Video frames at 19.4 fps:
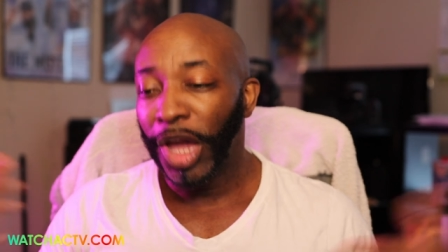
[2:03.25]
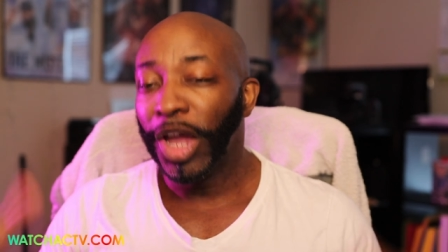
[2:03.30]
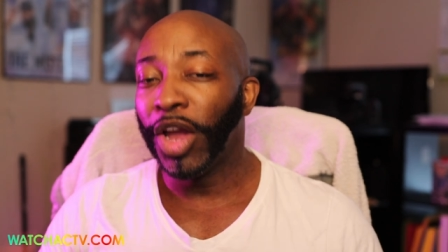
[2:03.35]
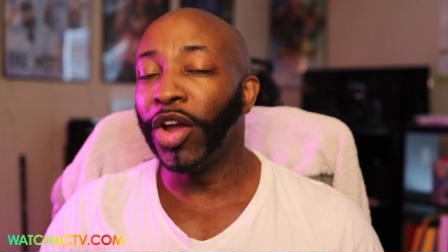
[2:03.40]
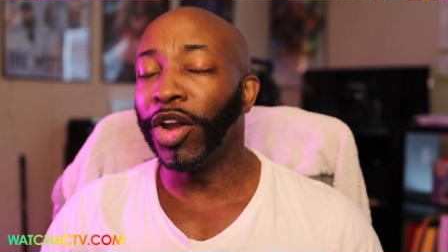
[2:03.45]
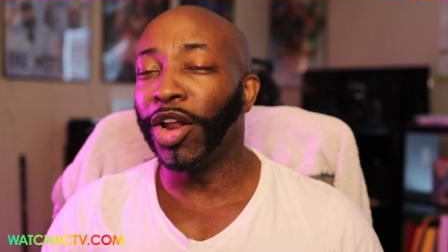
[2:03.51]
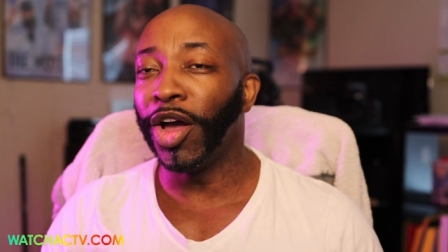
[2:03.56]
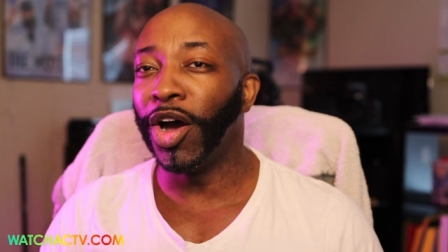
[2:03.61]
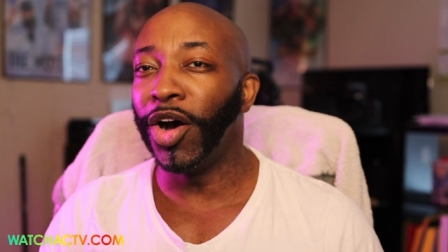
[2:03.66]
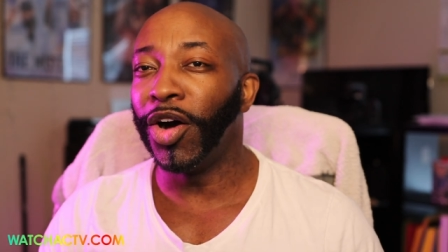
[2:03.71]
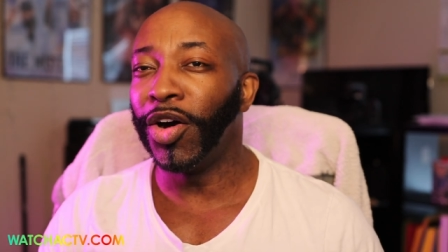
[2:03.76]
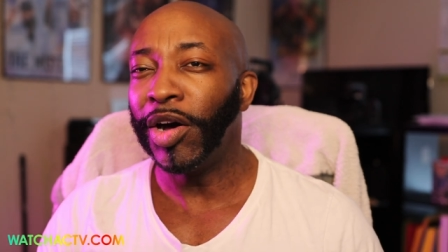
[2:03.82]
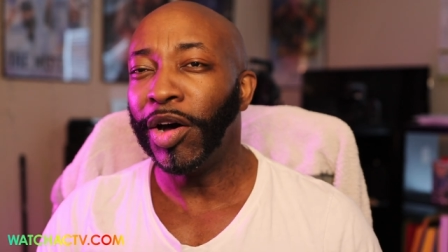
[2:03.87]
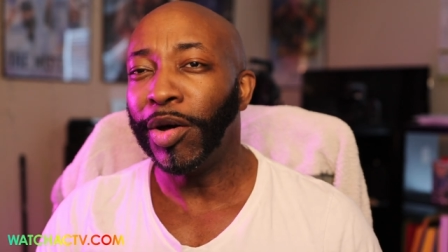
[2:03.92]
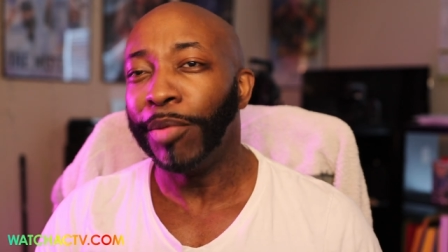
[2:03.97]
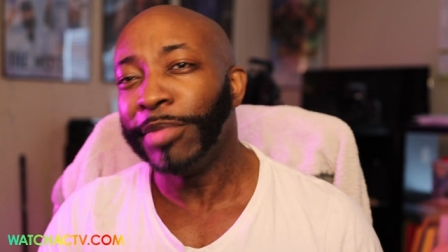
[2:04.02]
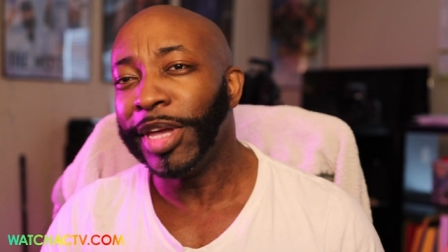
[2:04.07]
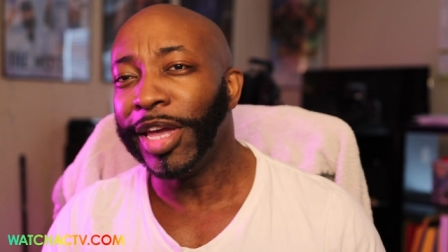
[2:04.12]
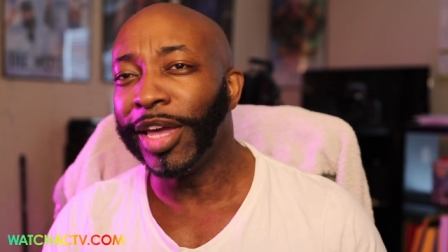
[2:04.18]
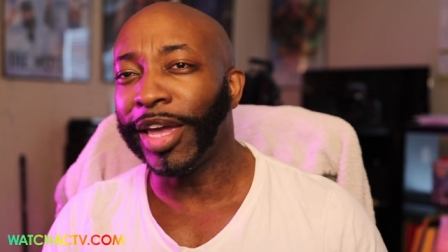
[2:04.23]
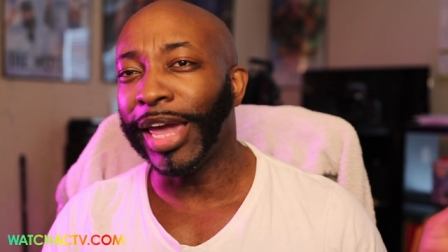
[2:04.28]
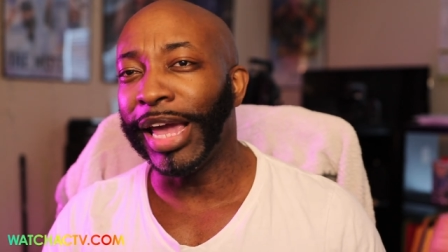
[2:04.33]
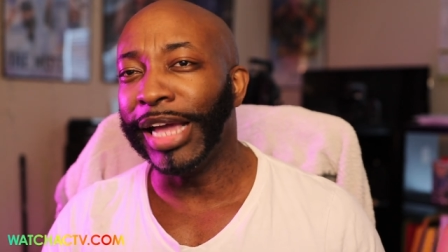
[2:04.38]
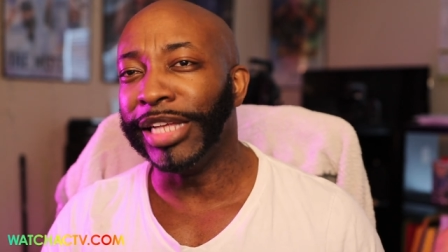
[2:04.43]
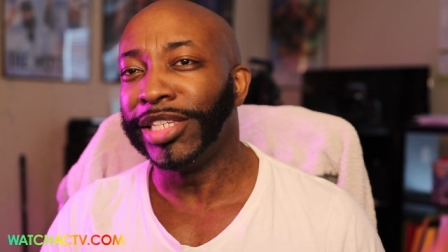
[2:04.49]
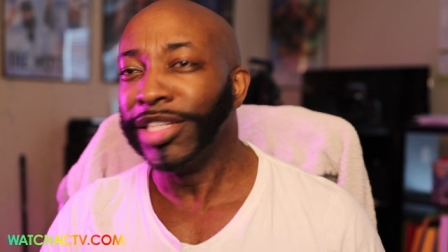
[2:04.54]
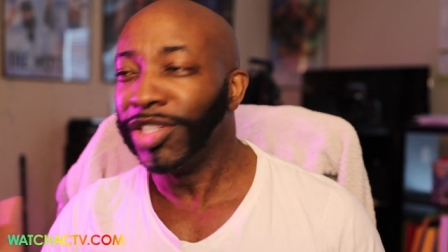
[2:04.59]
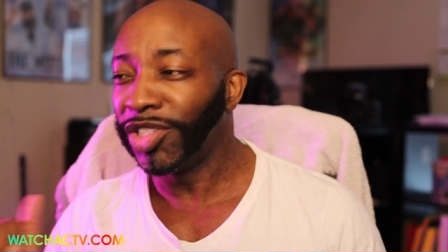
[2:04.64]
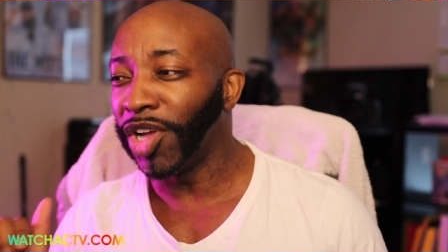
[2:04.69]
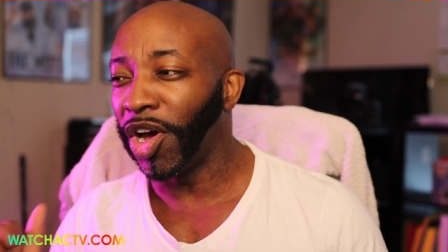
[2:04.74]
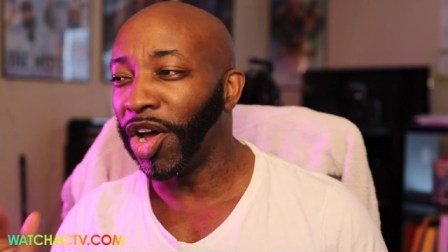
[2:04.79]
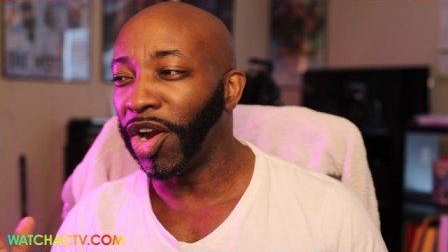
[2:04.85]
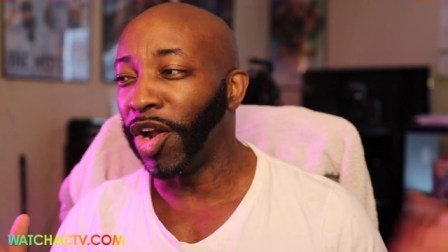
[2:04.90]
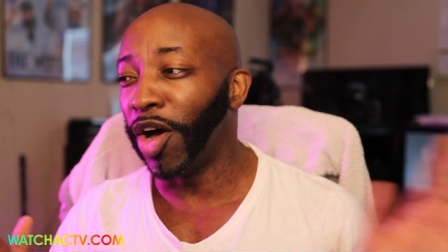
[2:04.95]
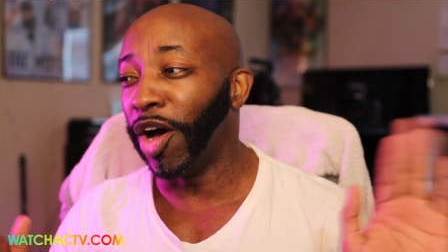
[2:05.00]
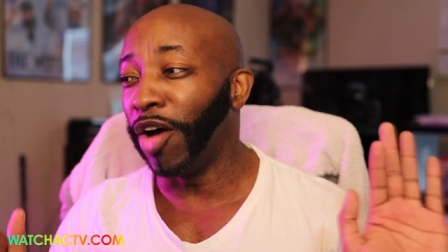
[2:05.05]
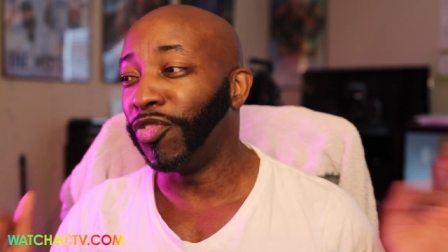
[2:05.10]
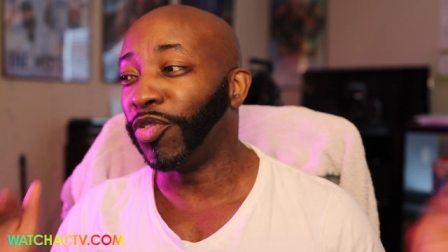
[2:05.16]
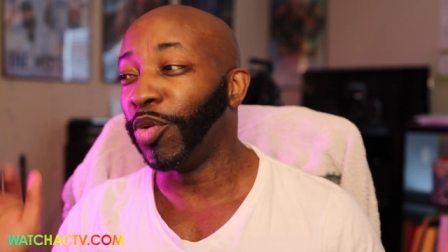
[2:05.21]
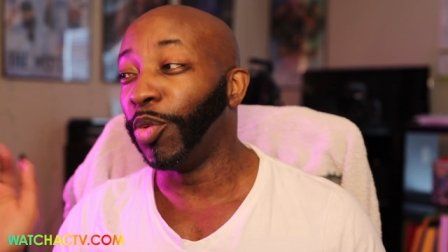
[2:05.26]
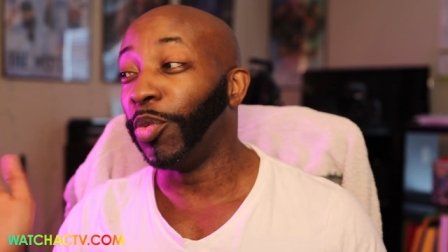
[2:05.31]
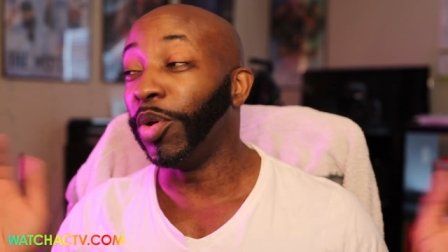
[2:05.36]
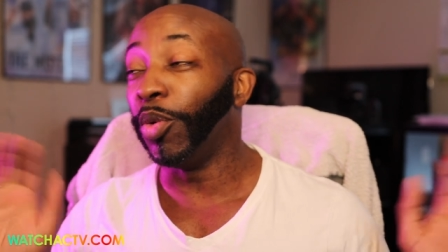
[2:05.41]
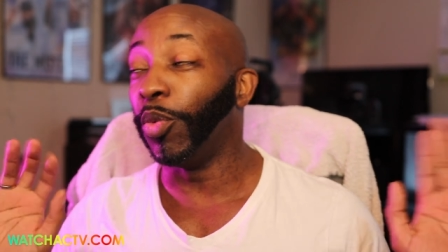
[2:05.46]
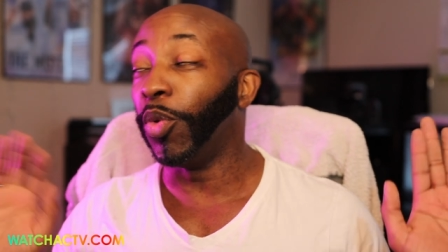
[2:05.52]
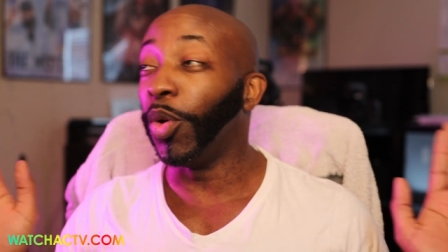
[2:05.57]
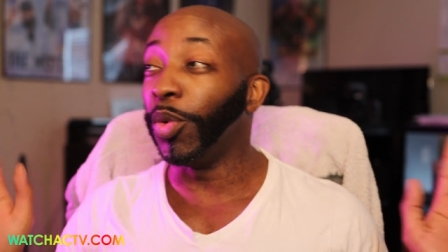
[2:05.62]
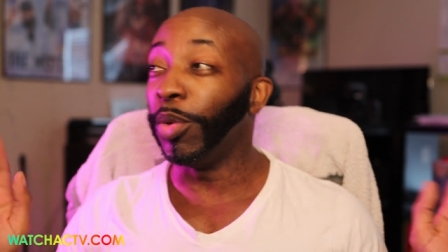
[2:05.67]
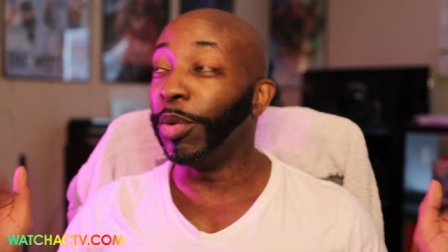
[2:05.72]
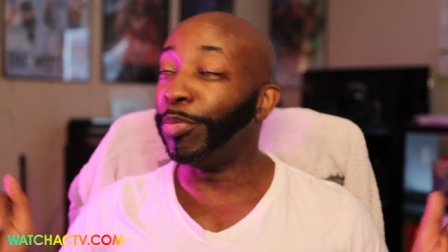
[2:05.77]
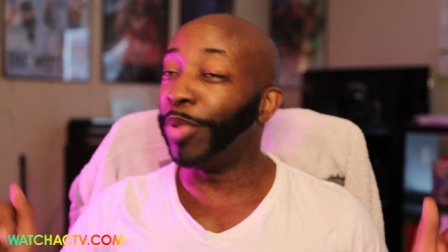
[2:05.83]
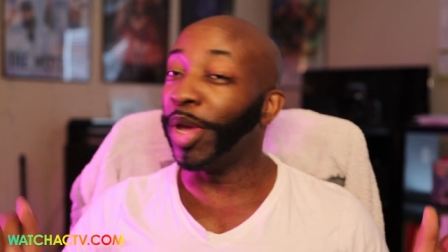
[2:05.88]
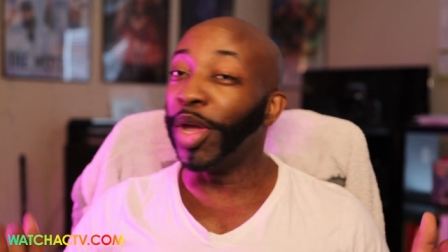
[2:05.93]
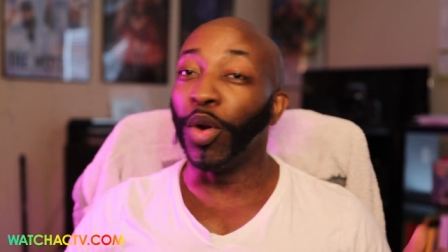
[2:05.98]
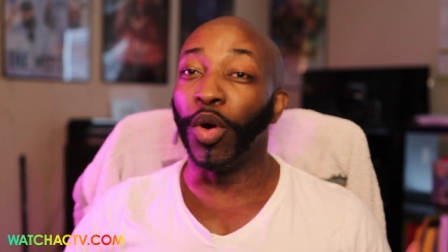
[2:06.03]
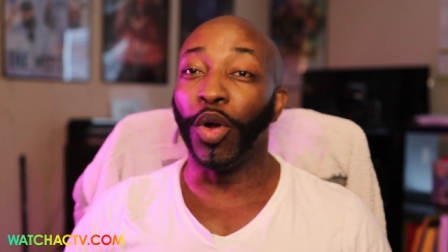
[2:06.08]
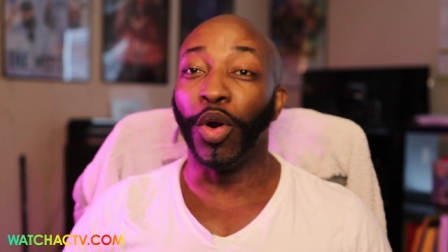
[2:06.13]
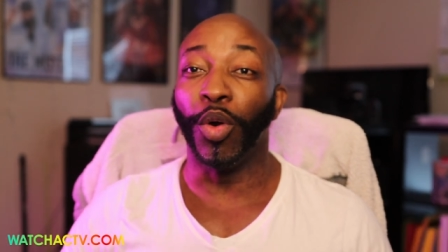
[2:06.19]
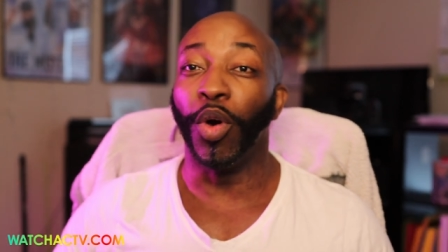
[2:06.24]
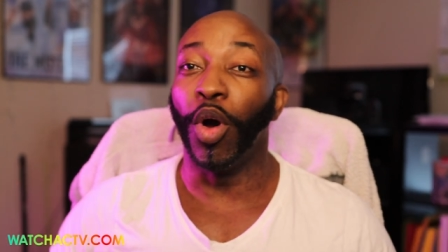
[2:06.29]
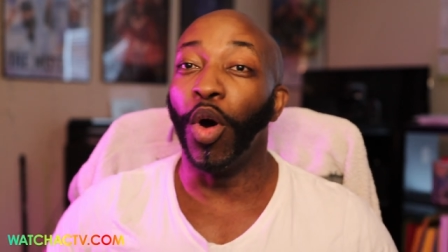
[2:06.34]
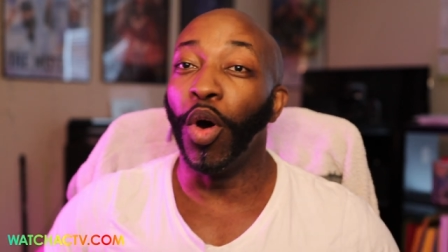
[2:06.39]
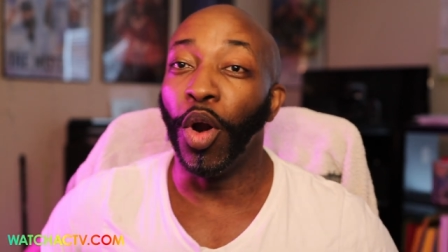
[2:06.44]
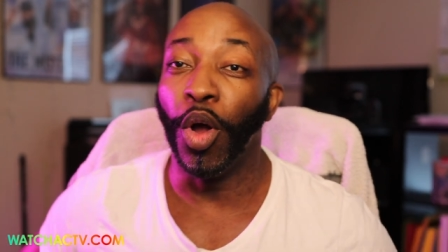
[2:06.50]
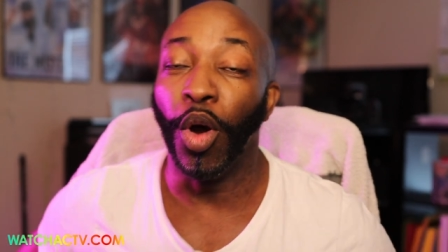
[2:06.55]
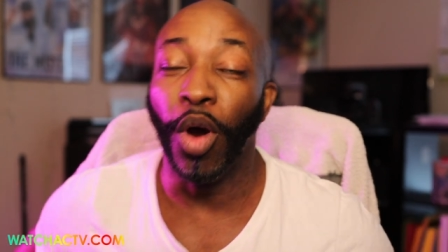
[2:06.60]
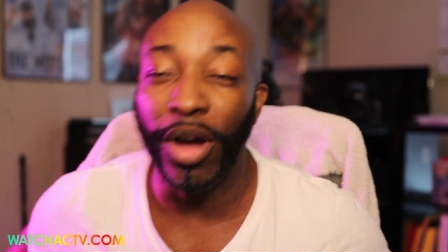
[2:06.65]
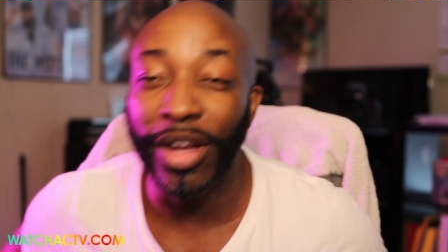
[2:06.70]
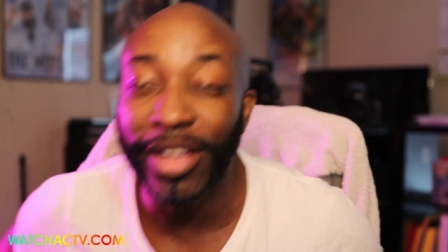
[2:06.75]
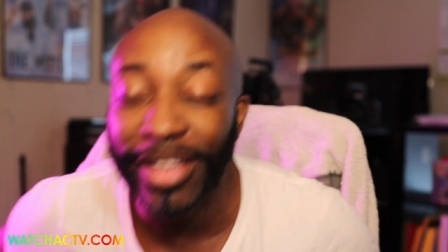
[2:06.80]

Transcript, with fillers: You know, me and Kaycee started off, we, well, we've been on a, on a